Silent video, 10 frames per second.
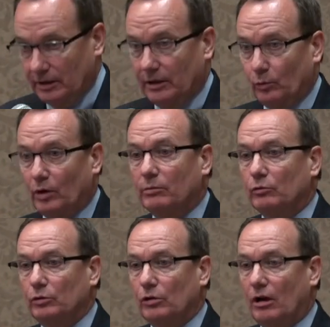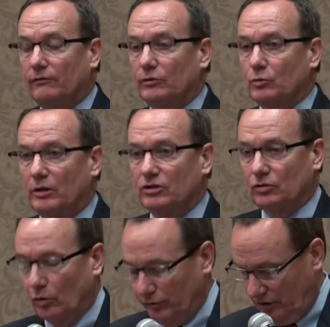And Wilma Rudolph was once
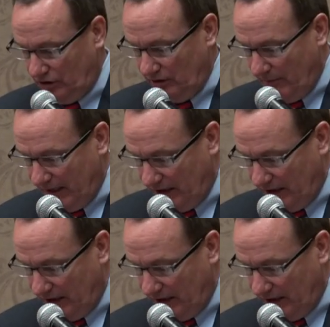told that she may